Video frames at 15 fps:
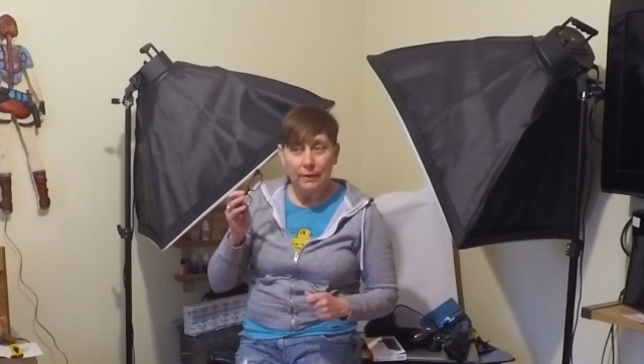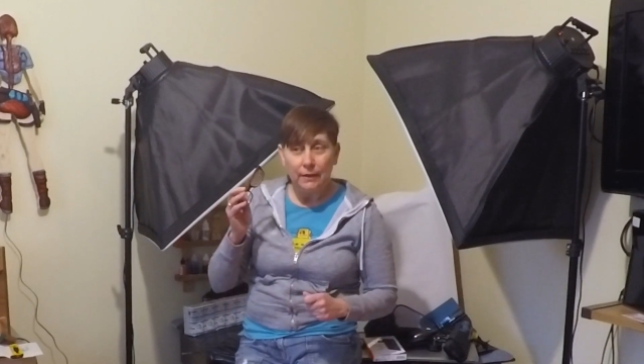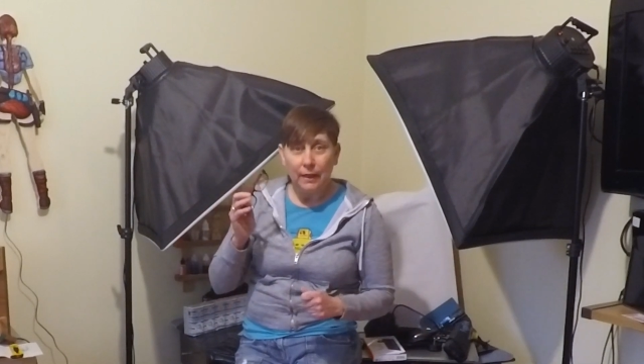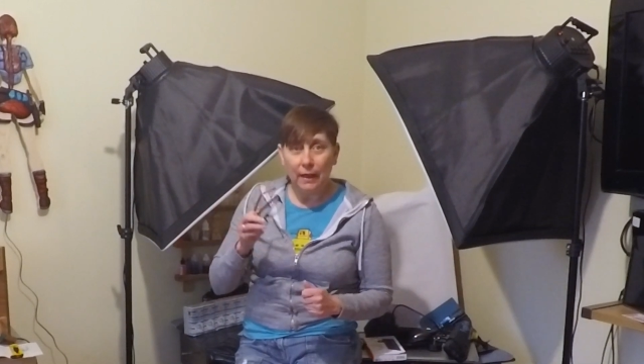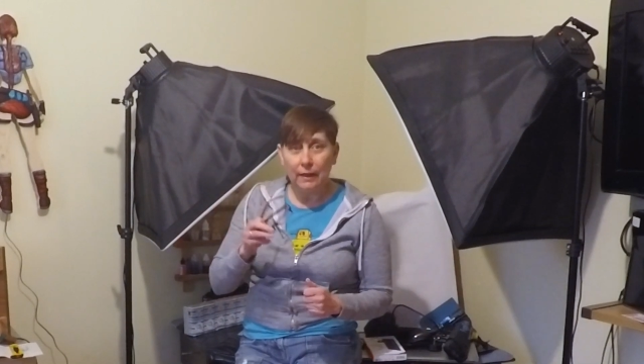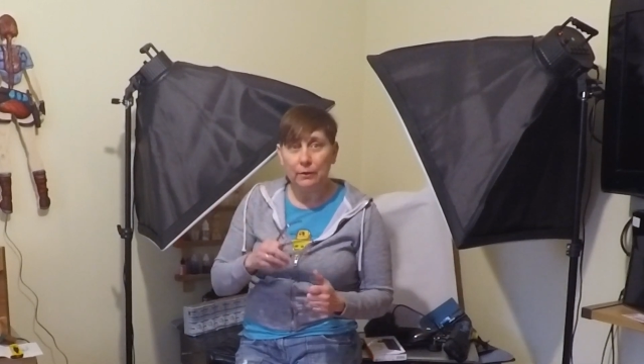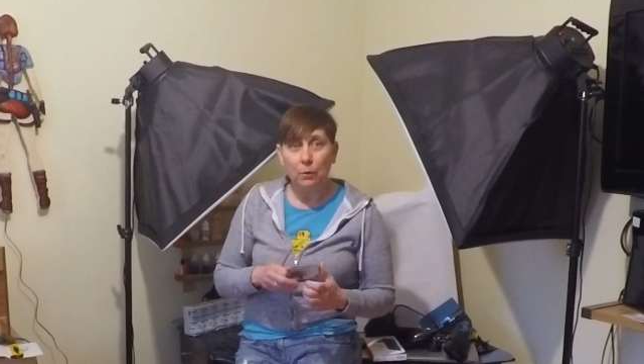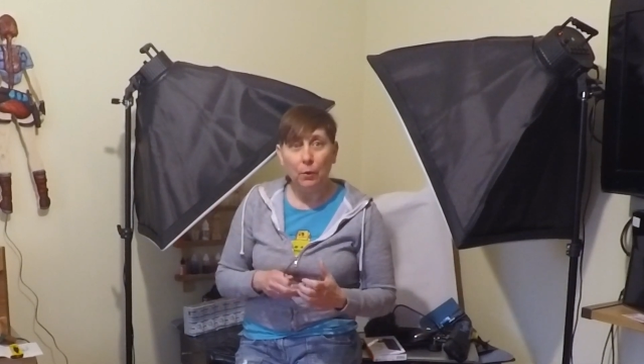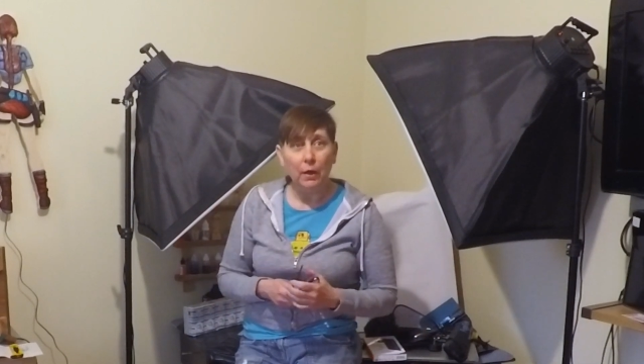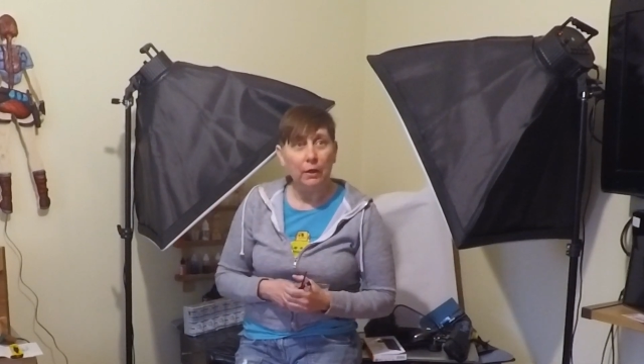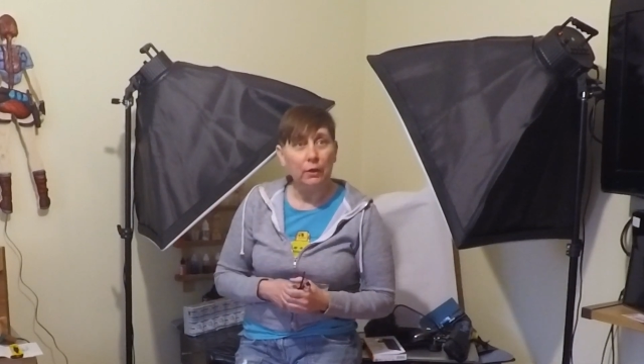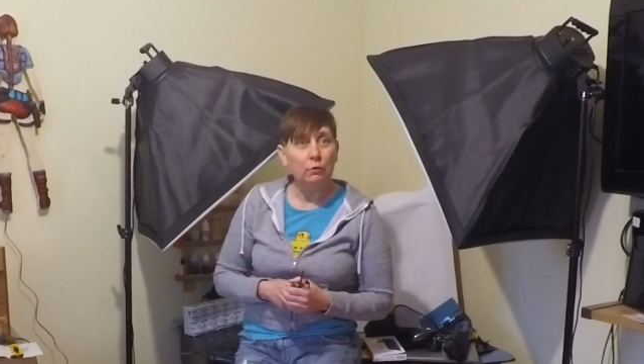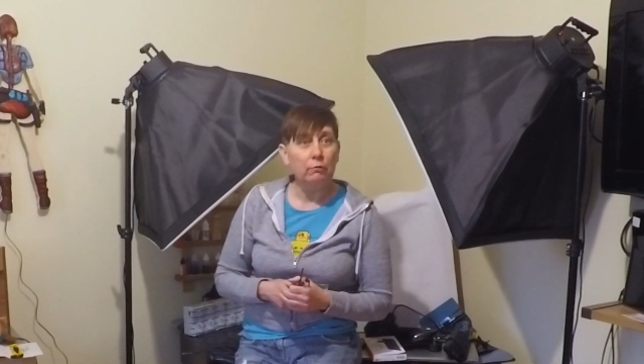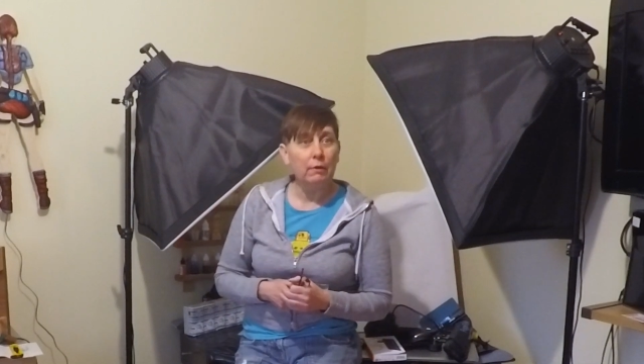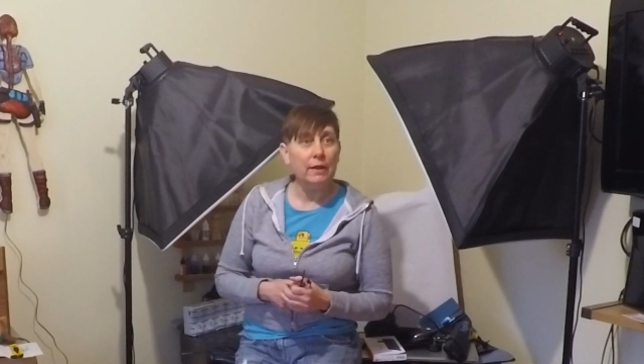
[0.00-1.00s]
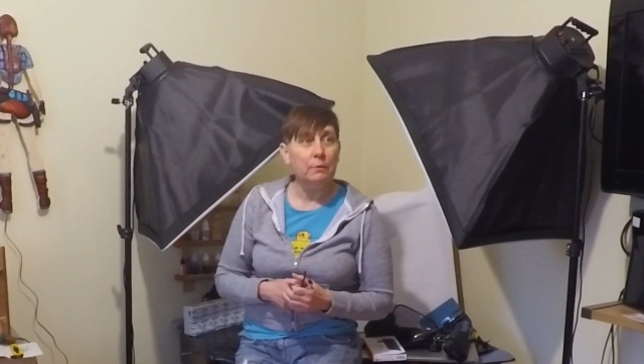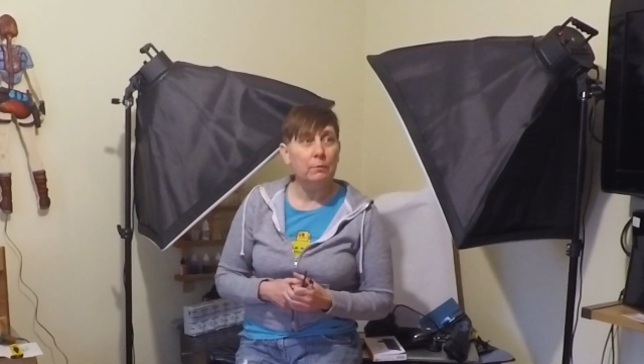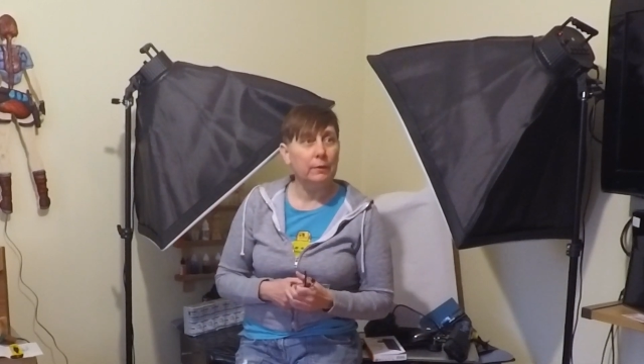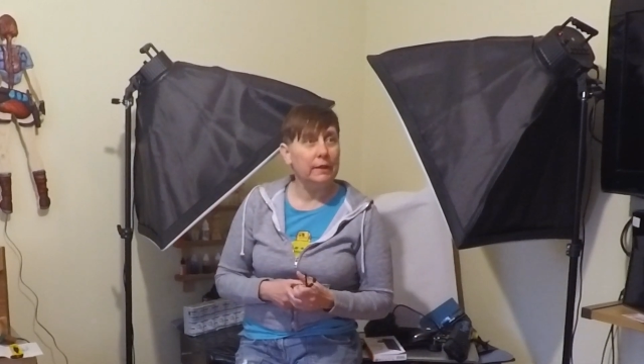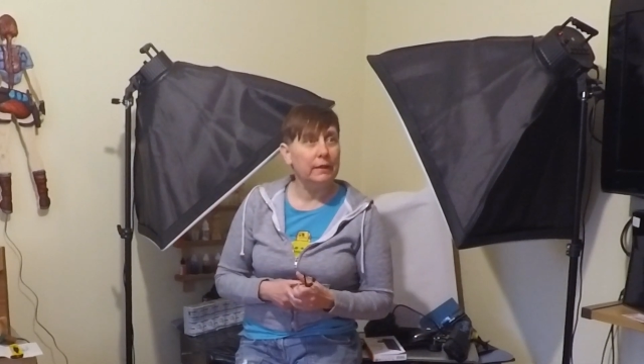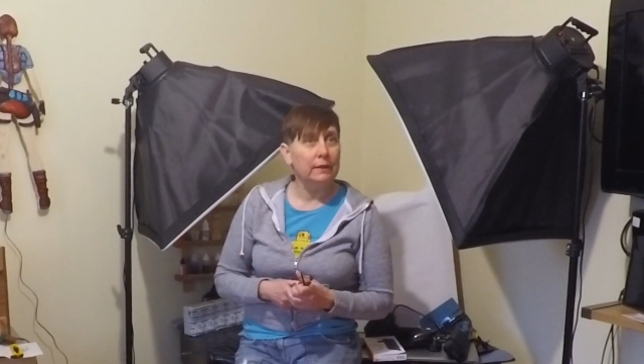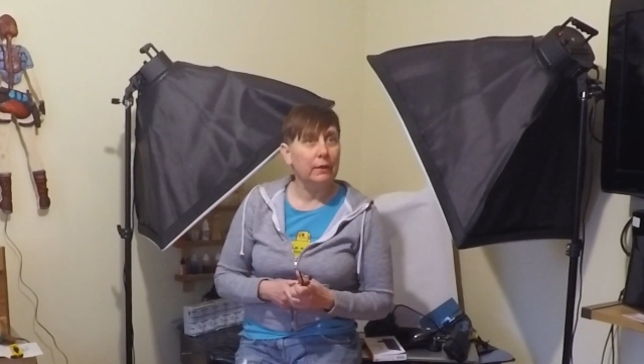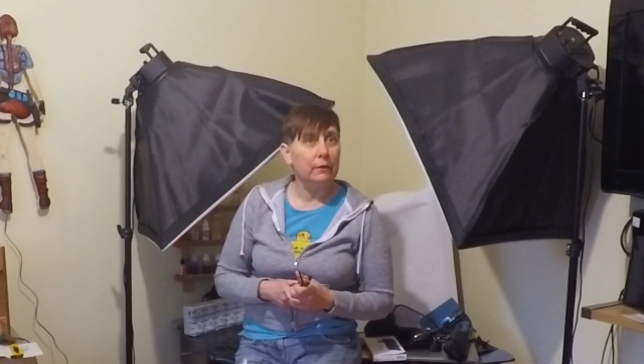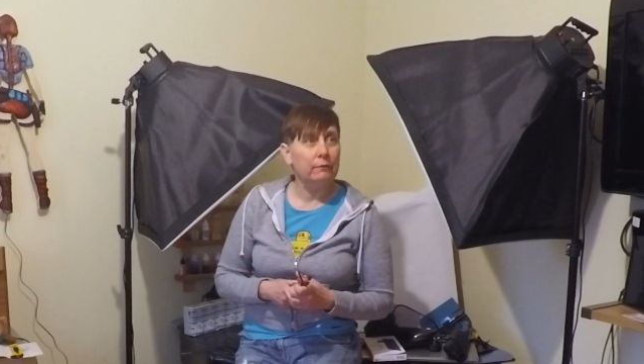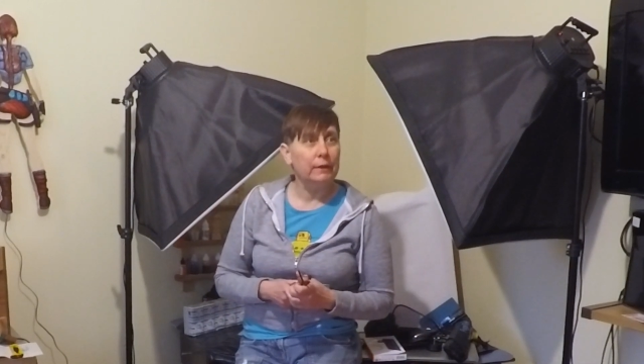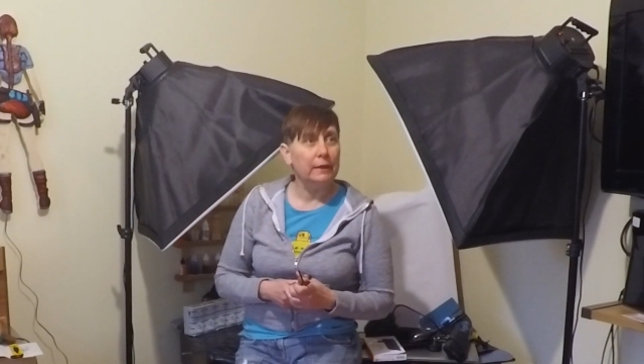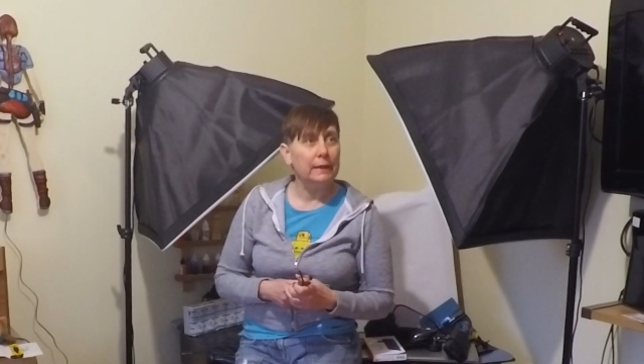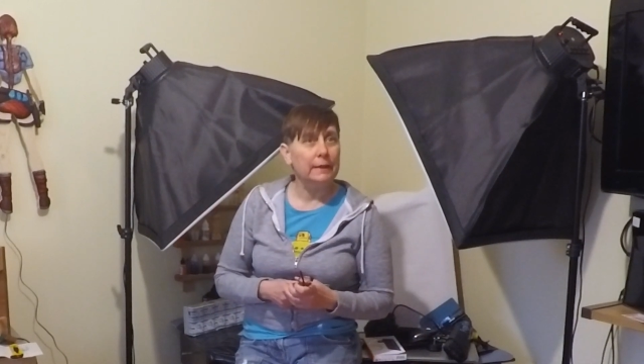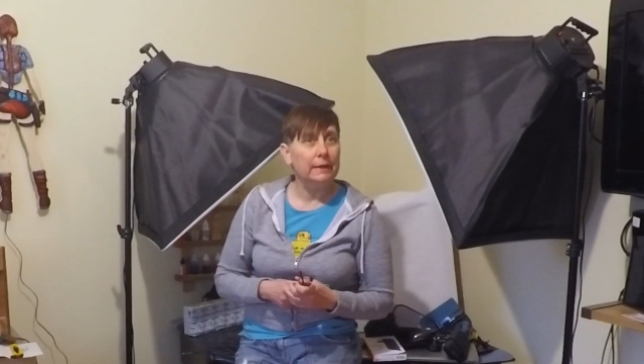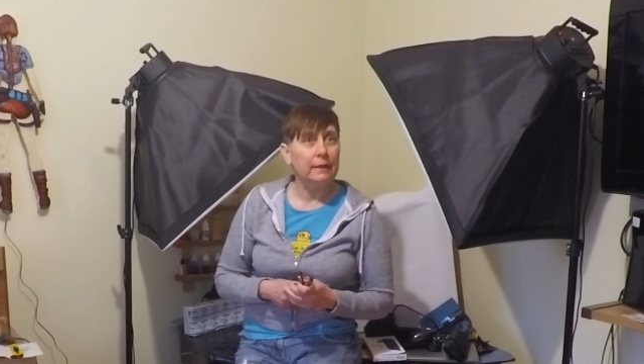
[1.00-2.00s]
Had quite a great week though,
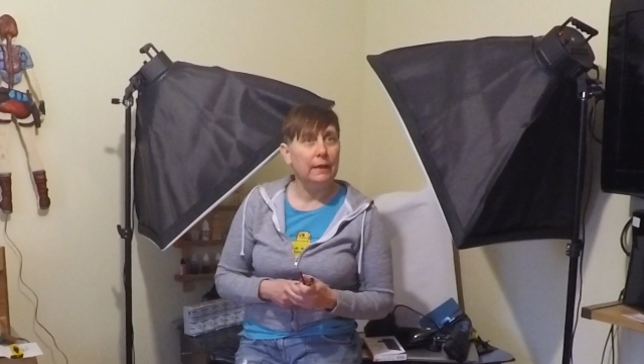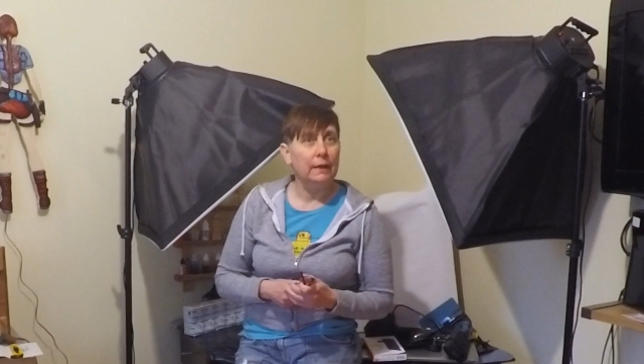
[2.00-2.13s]
really,